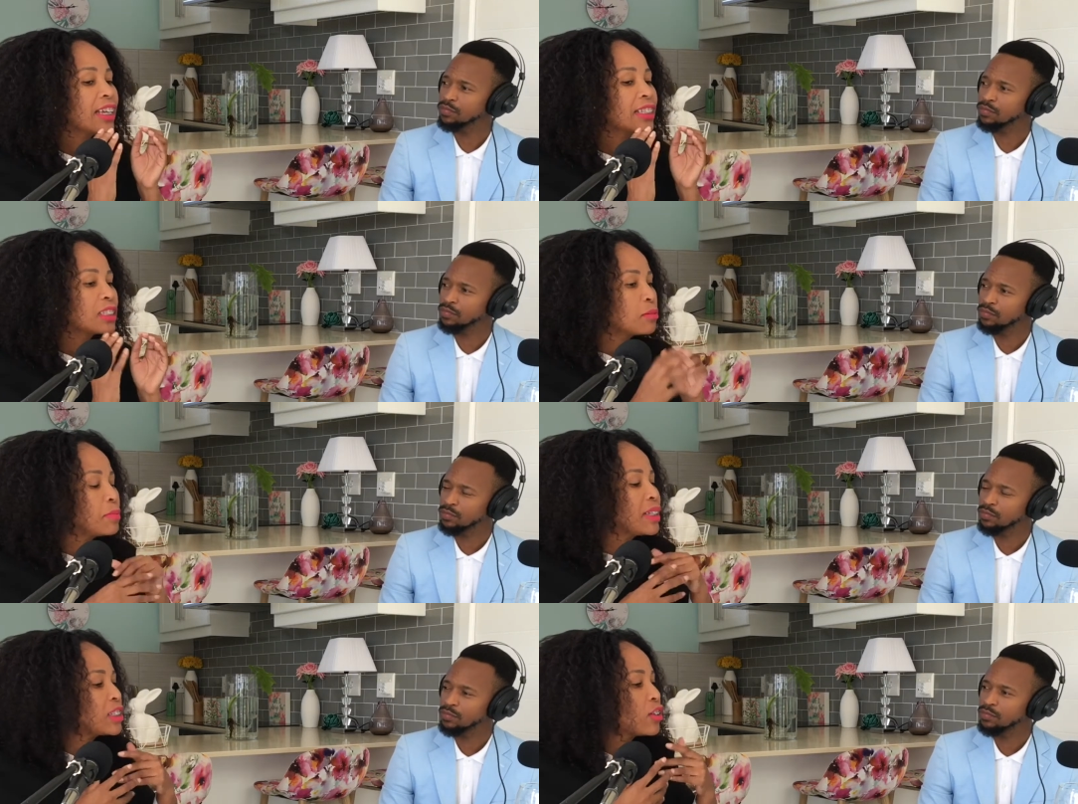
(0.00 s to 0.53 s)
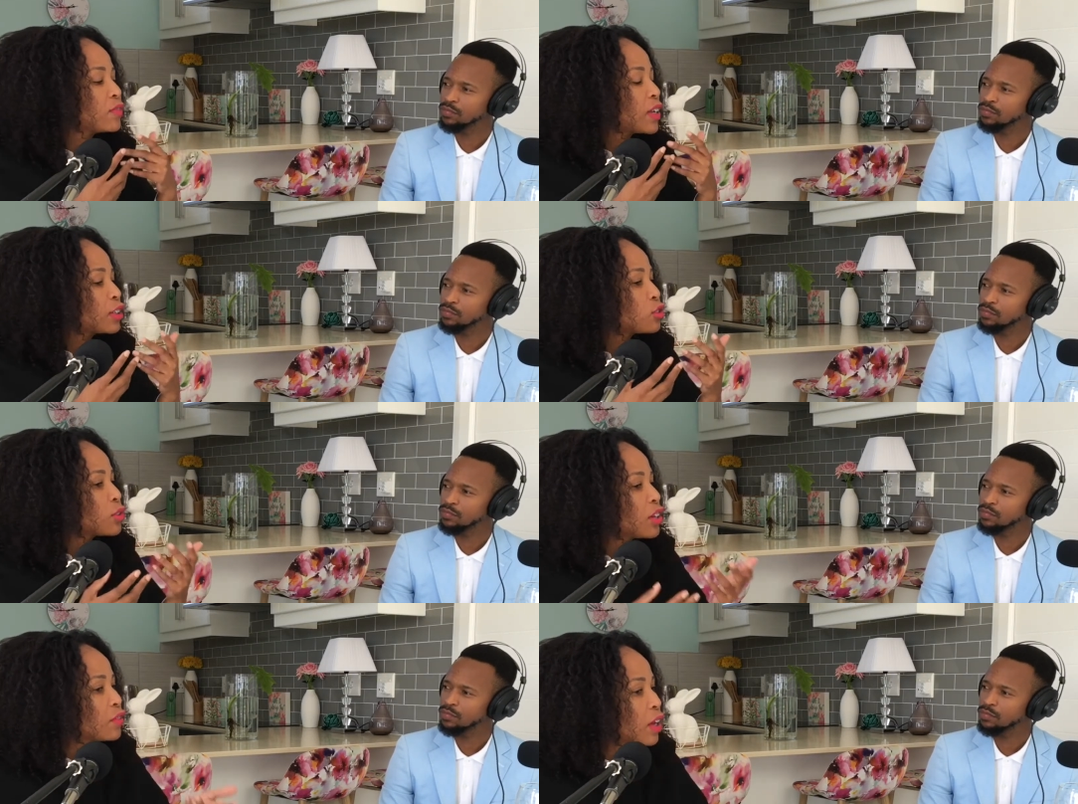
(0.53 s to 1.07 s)
Speaker 1: It's a matter of like
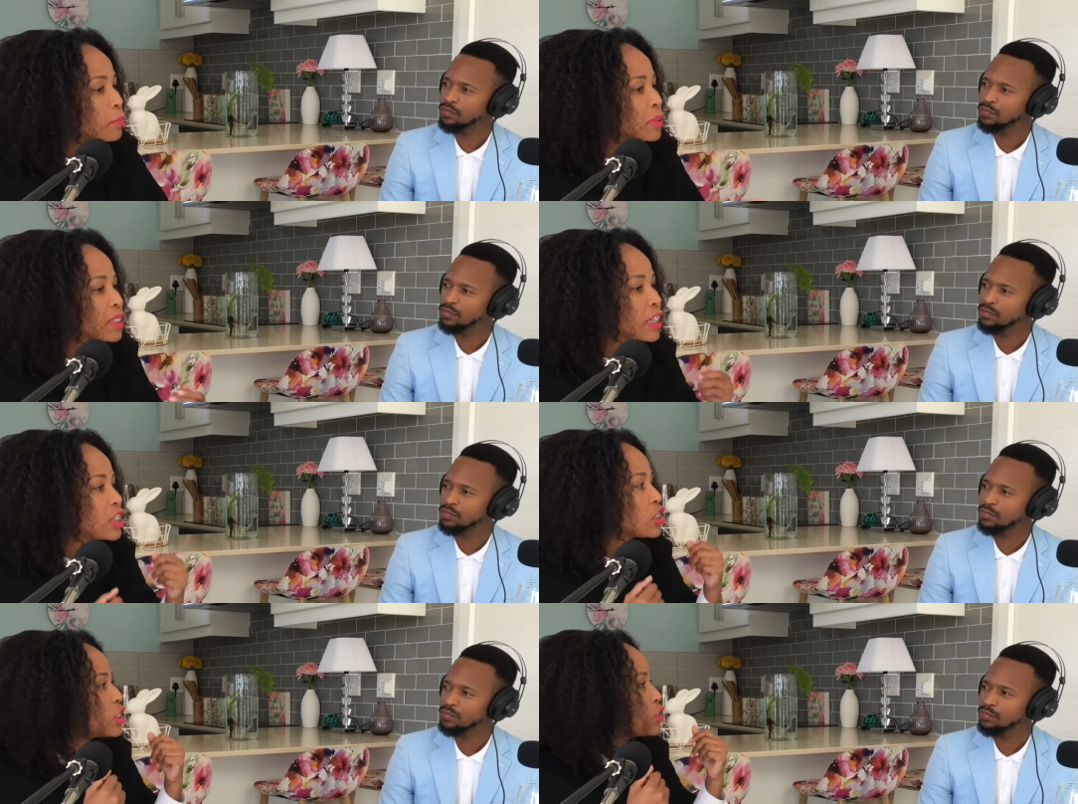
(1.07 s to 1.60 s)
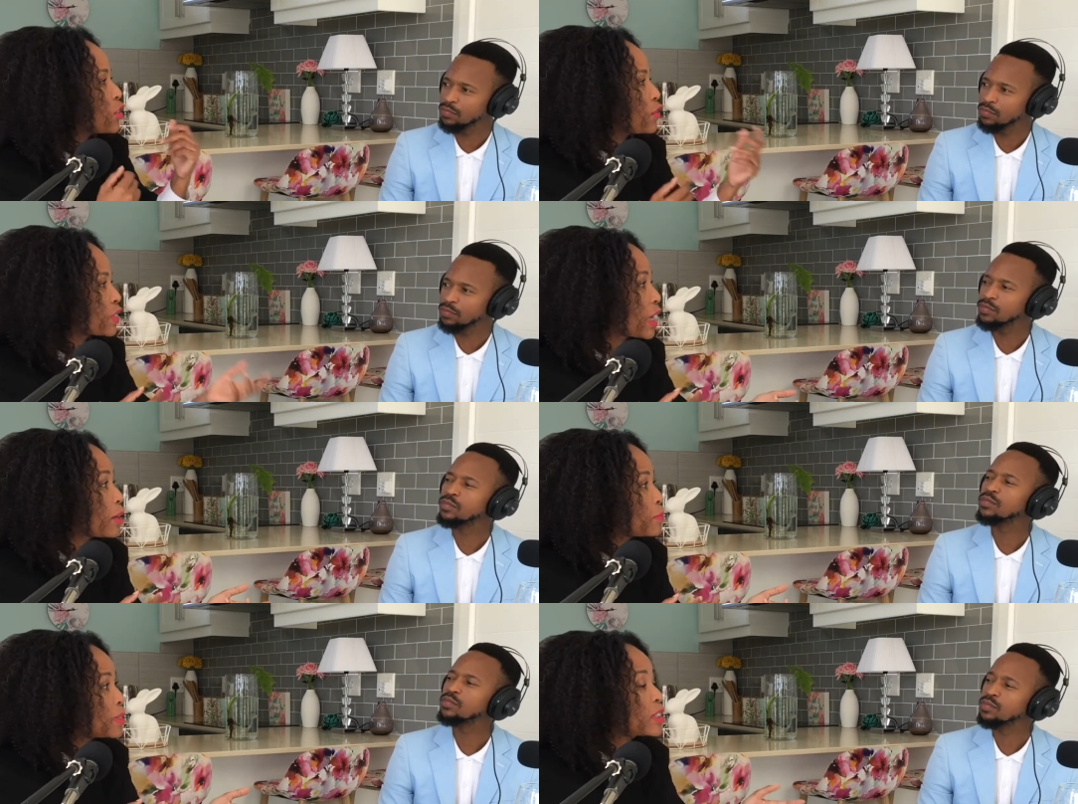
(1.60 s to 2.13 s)
you have hypertension, you have
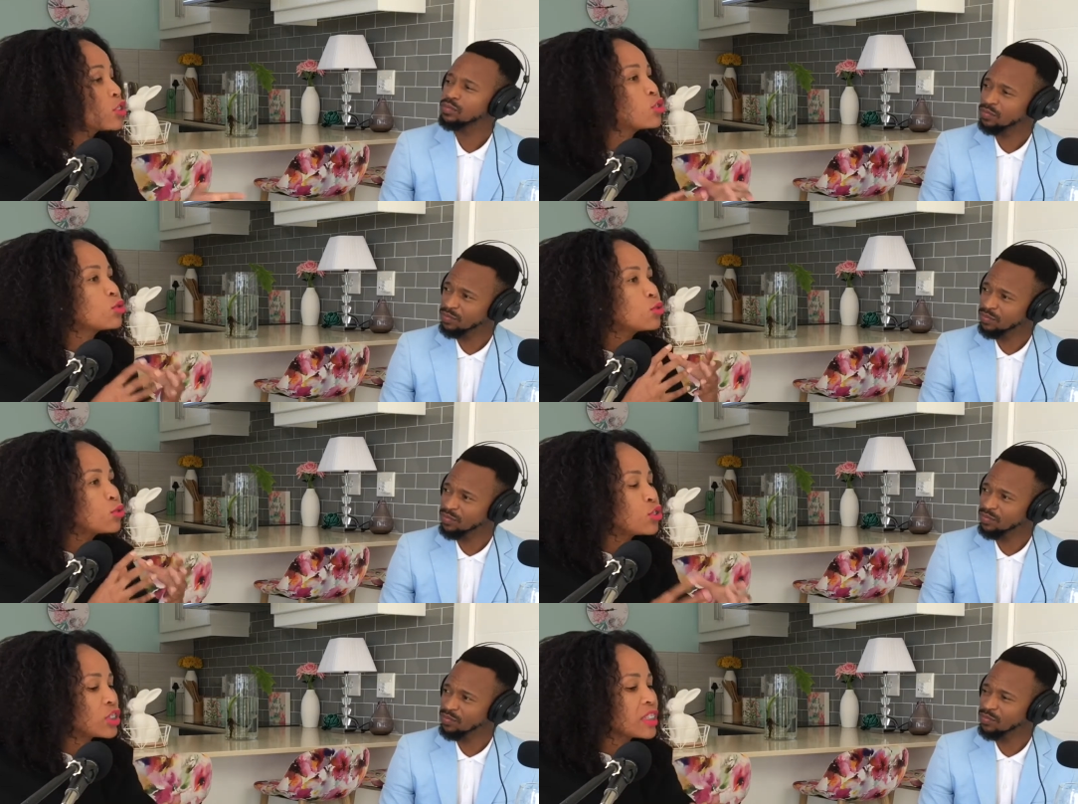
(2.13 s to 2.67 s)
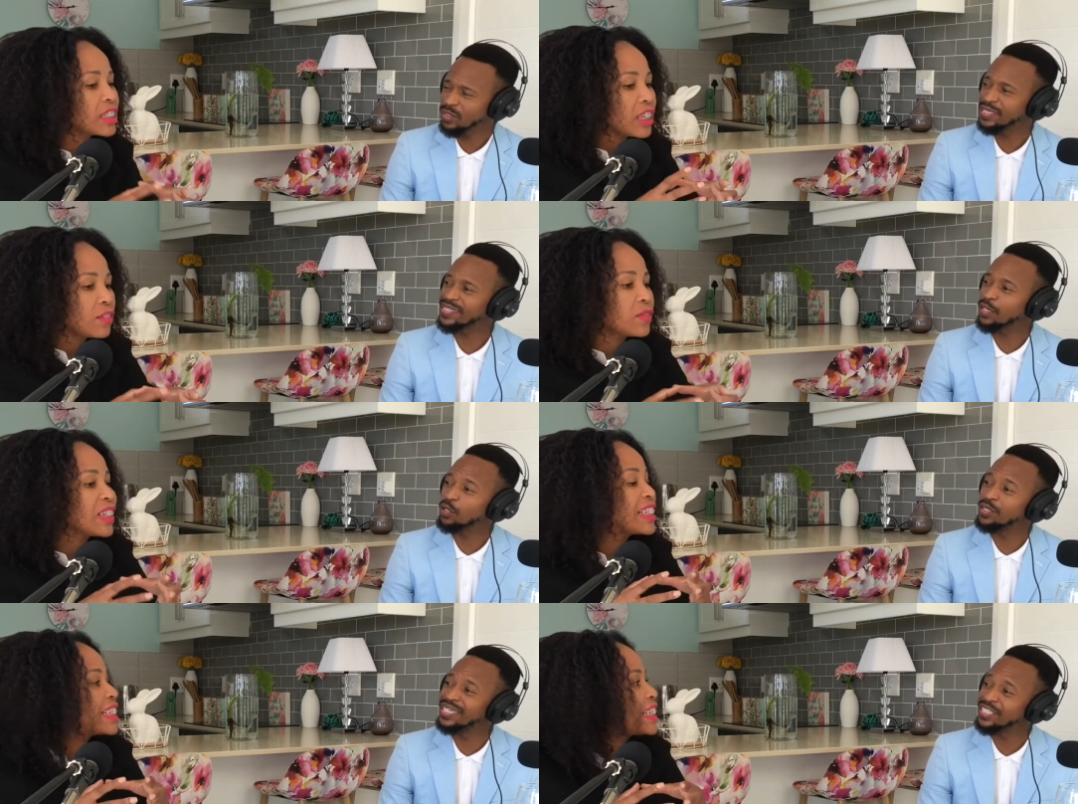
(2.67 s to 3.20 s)
diabetes, you just It's a
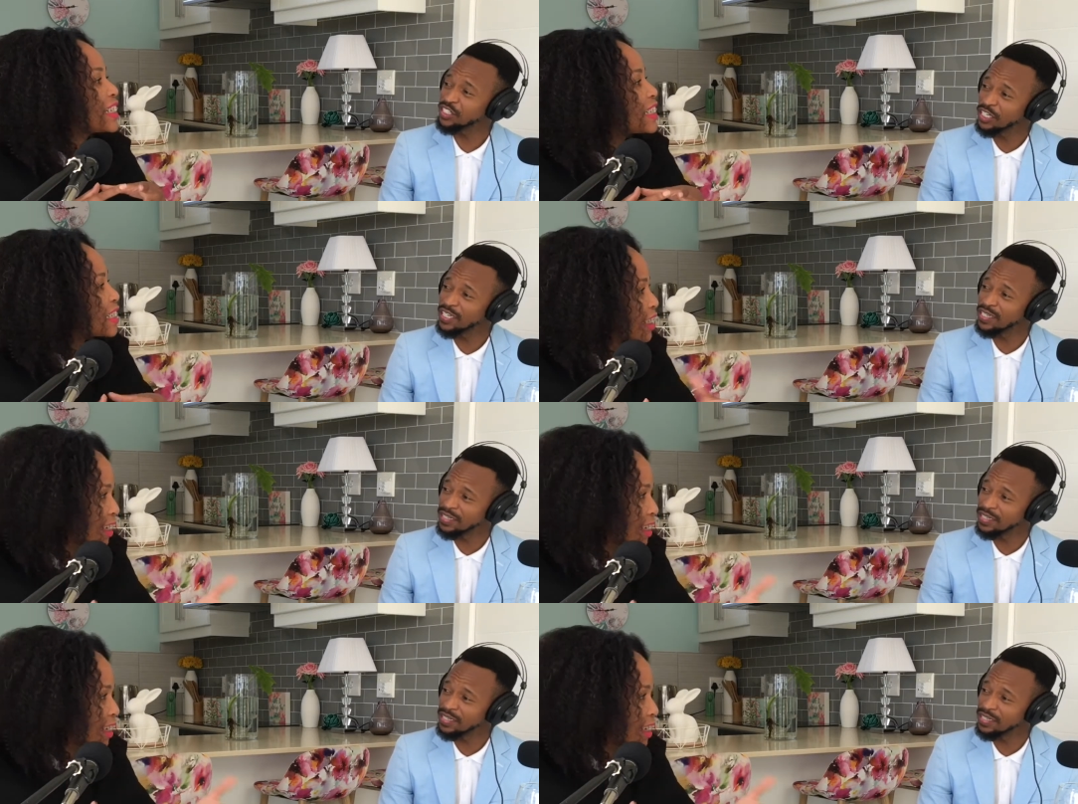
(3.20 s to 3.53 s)
condition.